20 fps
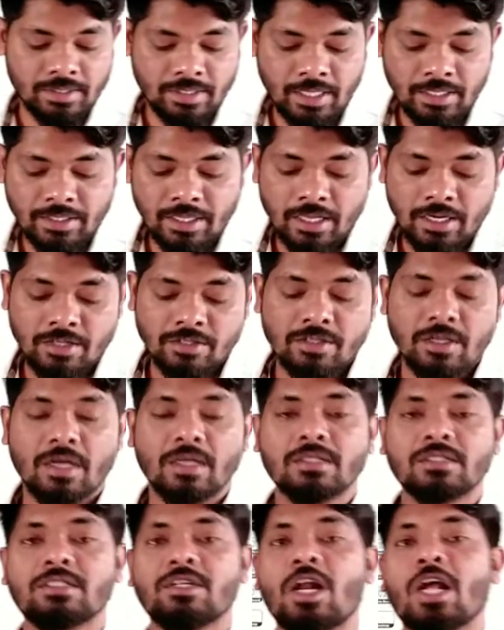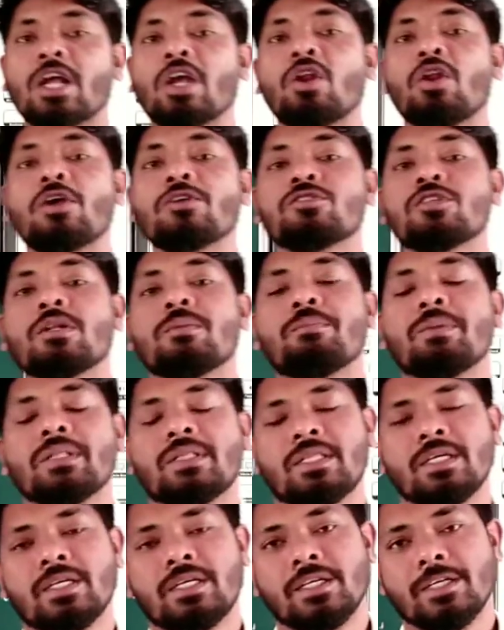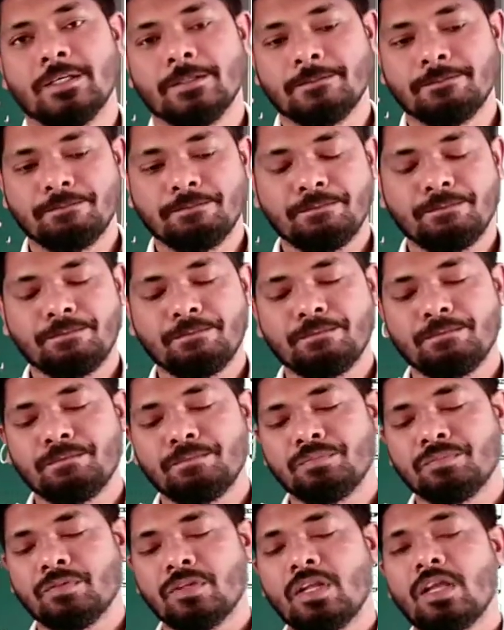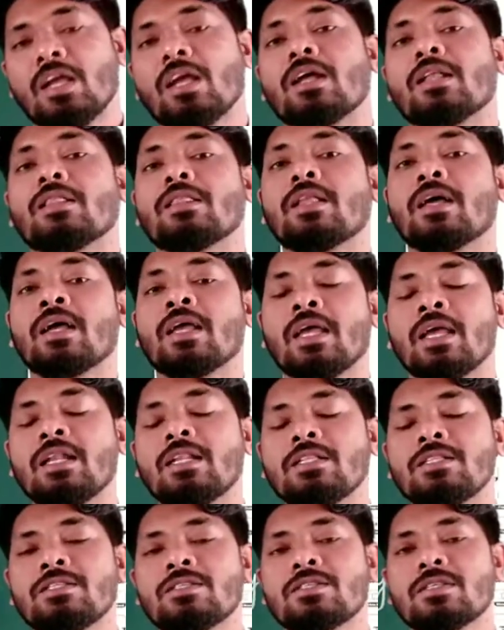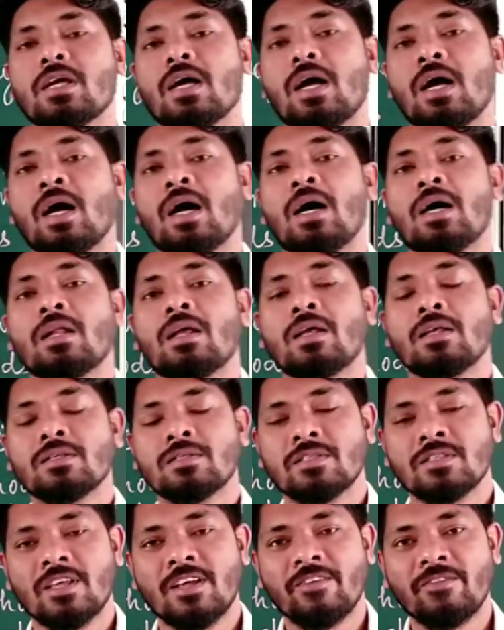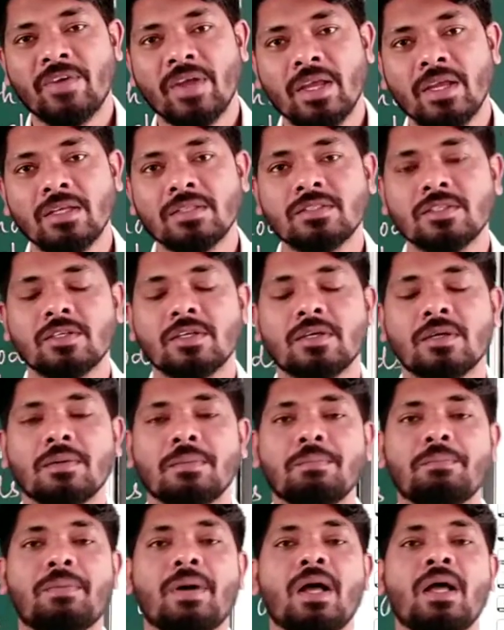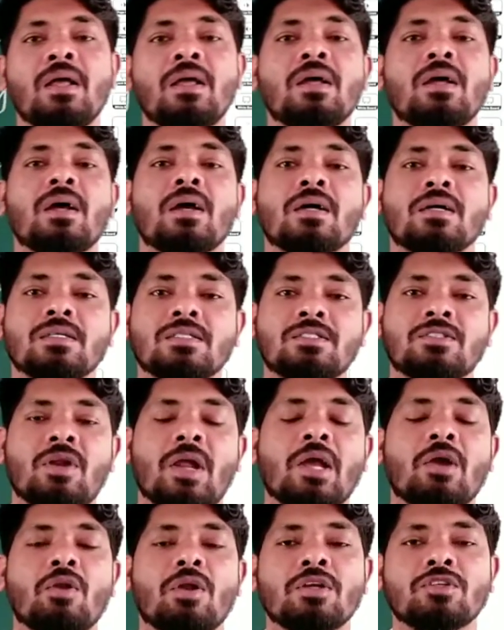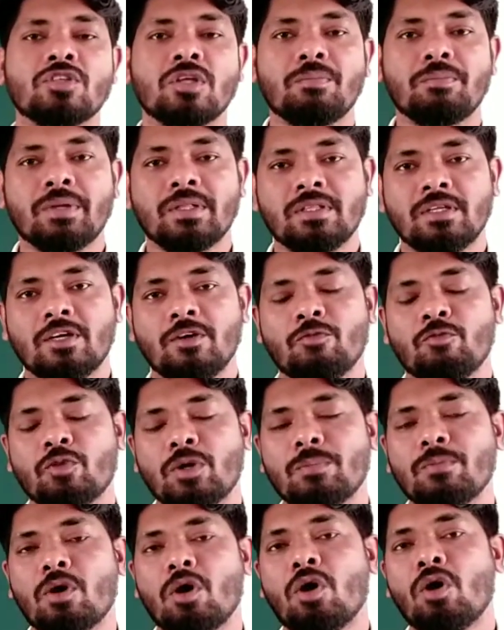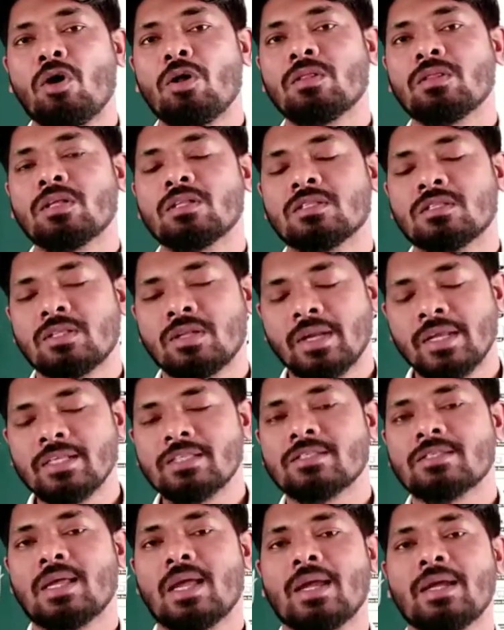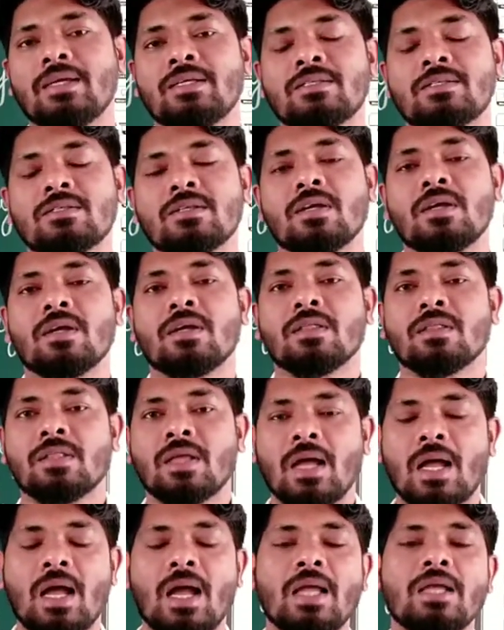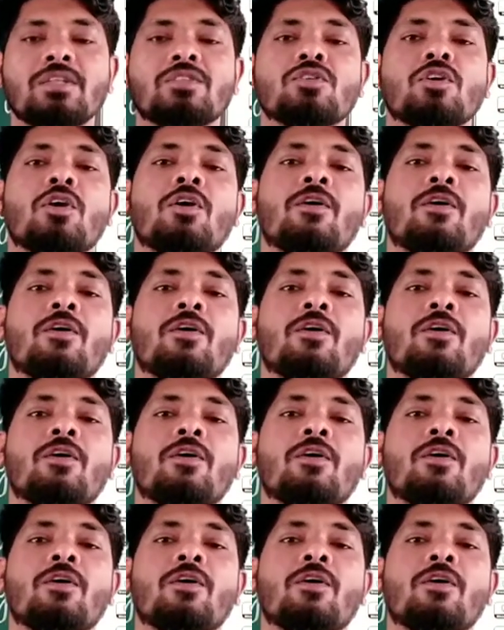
Then there is triangulation method. The hills are surveyed by triangulation method. From all the three sides, the height